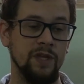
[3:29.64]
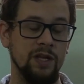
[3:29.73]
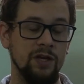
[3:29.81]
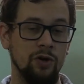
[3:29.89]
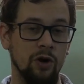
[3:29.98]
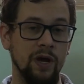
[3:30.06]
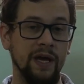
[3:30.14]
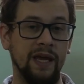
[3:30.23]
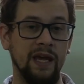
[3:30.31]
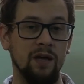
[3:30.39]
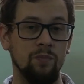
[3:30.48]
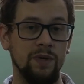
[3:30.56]
it
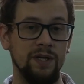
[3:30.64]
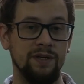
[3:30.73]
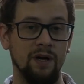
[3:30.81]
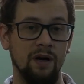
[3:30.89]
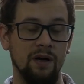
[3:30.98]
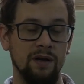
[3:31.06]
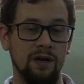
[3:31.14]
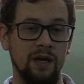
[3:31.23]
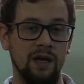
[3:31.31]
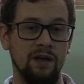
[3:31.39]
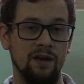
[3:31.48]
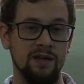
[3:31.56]
can be done
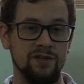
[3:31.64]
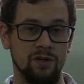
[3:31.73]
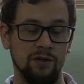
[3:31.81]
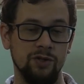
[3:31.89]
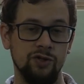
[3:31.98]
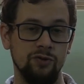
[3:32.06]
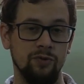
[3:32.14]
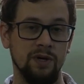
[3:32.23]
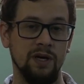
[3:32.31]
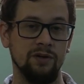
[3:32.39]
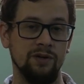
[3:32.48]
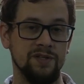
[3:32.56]
as long as you know
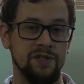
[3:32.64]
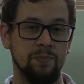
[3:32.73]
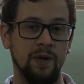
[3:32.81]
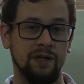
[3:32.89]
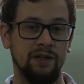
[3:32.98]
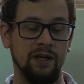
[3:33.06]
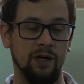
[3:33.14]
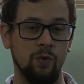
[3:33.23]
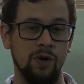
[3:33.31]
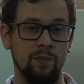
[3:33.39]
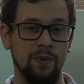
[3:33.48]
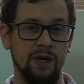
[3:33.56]
how to inspect the
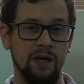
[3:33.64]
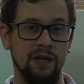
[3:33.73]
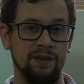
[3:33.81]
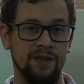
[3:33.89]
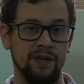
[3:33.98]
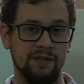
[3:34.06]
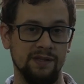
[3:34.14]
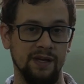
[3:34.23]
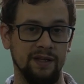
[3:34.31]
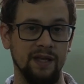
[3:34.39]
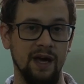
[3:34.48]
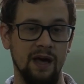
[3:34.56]
equipment and things
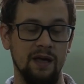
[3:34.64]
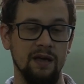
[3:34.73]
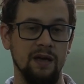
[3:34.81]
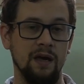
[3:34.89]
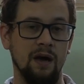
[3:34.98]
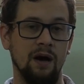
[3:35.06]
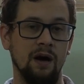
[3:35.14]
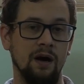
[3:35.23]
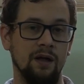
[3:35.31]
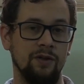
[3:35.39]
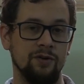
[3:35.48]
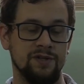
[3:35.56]
like
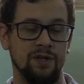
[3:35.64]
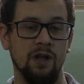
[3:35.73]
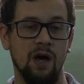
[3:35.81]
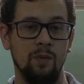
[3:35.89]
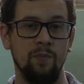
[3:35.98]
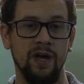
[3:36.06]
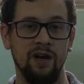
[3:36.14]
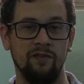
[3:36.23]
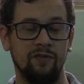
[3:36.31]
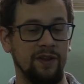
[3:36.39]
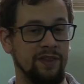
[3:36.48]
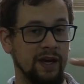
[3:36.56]
that. There's a lot of
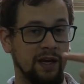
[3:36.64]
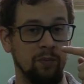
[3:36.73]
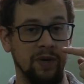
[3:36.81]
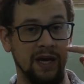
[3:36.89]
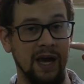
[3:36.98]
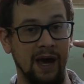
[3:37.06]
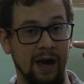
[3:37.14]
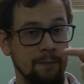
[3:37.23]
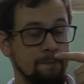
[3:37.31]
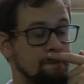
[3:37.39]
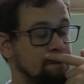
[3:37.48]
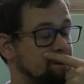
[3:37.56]
benefit that can be had.
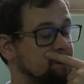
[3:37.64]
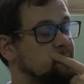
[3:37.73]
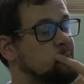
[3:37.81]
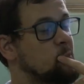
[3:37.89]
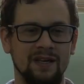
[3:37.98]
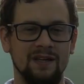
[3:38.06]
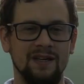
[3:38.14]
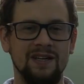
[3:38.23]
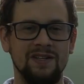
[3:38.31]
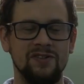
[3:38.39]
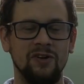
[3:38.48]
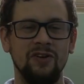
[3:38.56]

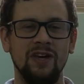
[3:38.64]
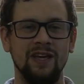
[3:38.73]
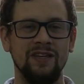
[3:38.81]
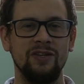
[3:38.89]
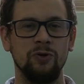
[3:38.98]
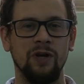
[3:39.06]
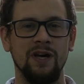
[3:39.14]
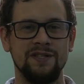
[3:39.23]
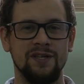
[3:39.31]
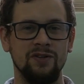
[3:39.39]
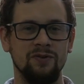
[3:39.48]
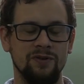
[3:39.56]
So you guys
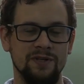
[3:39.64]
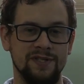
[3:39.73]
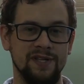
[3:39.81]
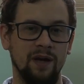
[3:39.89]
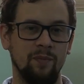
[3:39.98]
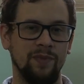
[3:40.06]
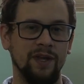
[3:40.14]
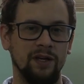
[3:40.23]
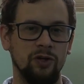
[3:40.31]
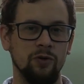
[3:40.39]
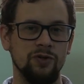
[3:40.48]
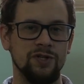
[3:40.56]
could do the same
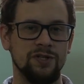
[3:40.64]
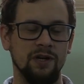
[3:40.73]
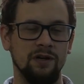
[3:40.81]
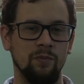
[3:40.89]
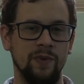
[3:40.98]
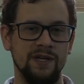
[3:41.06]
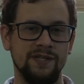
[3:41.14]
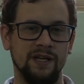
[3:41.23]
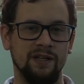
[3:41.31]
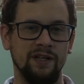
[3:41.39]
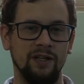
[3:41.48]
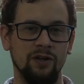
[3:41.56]
thing. You're just going to
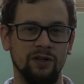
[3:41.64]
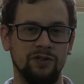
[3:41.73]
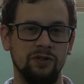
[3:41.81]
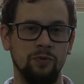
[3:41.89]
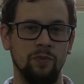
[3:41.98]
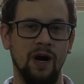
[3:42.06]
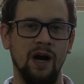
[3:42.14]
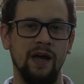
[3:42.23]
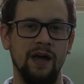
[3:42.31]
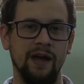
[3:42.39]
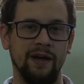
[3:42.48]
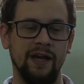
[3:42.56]
basically look to buy
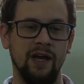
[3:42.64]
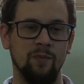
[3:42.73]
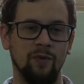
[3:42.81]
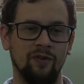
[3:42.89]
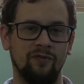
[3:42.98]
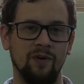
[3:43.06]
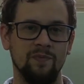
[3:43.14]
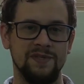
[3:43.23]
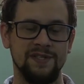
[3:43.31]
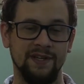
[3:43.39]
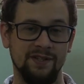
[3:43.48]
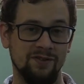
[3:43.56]
a camera from
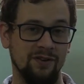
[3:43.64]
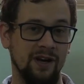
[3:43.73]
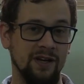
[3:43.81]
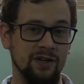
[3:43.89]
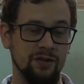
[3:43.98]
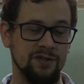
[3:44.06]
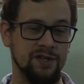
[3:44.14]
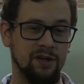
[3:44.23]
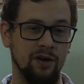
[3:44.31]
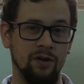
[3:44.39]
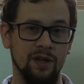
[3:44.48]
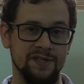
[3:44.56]
6 or 8 years
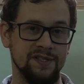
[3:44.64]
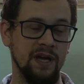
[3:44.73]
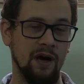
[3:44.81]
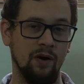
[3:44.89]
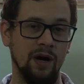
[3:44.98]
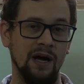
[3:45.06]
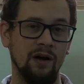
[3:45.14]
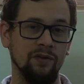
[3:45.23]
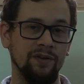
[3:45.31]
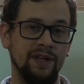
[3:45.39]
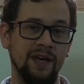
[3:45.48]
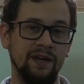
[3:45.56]
ago that's now
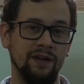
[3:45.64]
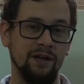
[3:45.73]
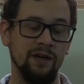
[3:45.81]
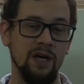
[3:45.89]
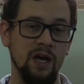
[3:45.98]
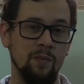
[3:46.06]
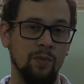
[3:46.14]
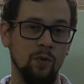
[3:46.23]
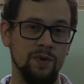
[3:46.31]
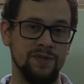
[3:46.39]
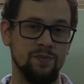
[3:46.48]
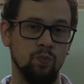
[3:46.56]
outdated, but
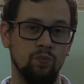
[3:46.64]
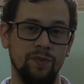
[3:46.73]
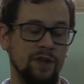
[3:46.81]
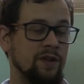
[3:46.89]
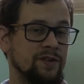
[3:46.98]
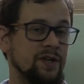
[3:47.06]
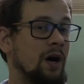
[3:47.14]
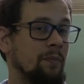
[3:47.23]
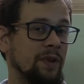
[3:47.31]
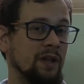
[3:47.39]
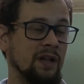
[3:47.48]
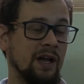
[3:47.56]
was the top
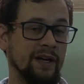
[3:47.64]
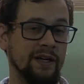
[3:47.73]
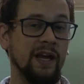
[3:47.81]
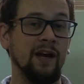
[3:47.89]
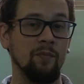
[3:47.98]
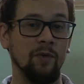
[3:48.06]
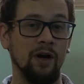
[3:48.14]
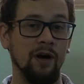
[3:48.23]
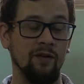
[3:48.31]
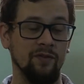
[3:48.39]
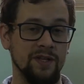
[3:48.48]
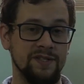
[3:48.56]
of the line camera
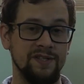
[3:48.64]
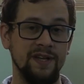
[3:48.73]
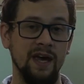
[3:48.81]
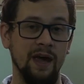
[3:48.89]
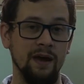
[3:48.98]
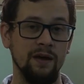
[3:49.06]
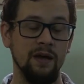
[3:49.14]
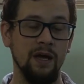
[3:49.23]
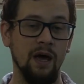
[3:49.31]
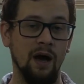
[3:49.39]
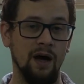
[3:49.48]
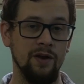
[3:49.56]
of its day.
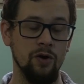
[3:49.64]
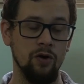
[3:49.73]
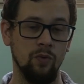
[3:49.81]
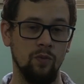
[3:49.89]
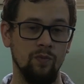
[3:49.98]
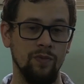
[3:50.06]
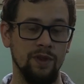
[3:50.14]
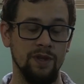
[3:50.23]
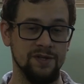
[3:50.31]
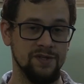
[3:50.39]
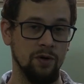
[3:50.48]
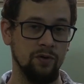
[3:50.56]
I know the
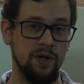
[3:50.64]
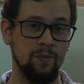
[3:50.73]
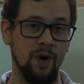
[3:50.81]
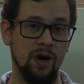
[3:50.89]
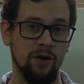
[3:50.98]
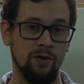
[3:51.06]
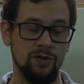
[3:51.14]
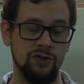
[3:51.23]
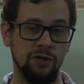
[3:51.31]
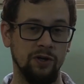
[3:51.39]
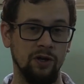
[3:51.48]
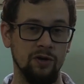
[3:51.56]
Sony models,
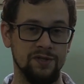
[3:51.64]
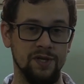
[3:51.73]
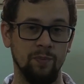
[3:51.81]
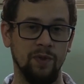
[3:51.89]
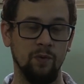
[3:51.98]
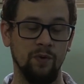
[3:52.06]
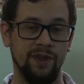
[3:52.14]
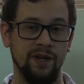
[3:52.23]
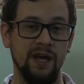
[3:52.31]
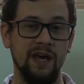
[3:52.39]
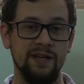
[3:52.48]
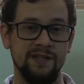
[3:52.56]
you can go something with
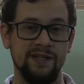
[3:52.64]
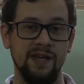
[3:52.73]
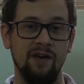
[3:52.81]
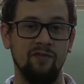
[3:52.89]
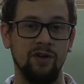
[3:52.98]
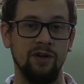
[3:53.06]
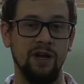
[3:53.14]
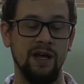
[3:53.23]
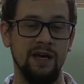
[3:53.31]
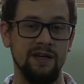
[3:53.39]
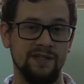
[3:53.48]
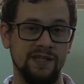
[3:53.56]
an A7,
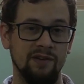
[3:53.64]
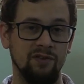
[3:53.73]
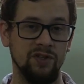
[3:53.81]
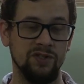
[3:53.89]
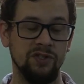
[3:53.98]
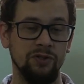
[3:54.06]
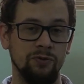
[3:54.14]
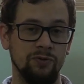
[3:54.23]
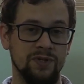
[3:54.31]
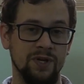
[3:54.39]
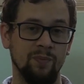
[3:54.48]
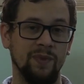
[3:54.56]
A7 II,
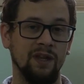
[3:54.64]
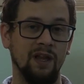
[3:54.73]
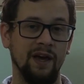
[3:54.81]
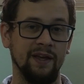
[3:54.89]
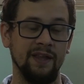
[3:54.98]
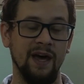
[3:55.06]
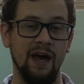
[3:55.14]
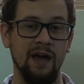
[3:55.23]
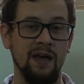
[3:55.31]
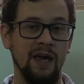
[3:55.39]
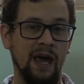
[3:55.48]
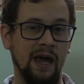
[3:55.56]
something like
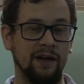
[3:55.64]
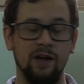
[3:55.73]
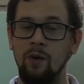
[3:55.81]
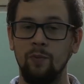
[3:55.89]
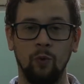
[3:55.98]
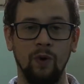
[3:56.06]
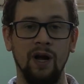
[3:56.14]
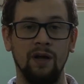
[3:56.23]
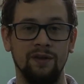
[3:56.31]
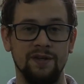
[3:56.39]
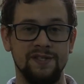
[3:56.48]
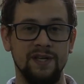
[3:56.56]
that, and come
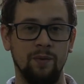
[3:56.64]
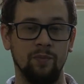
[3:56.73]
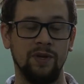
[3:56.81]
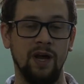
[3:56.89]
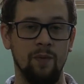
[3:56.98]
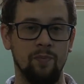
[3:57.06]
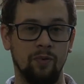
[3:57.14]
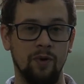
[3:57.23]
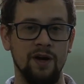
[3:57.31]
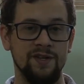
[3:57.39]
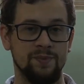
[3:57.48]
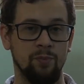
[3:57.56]
around the same type
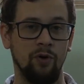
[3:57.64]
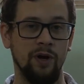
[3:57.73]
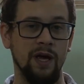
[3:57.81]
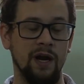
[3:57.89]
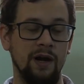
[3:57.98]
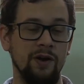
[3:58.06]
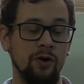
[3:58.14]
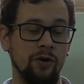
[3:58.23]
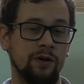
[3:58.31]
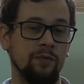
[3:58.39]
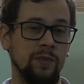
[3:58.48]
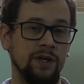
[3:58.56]
price point. And I know
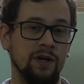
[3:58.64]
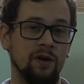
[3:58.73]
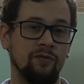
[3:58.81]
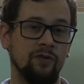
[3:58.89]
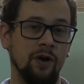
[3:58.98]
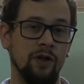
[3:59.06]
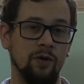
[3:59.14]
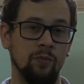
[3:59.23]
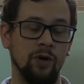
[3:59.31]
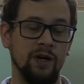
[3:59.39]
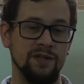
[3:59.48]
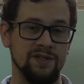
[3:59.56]
it can be done for other
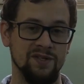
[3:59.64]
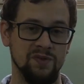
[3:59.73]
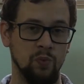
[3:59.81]
brands as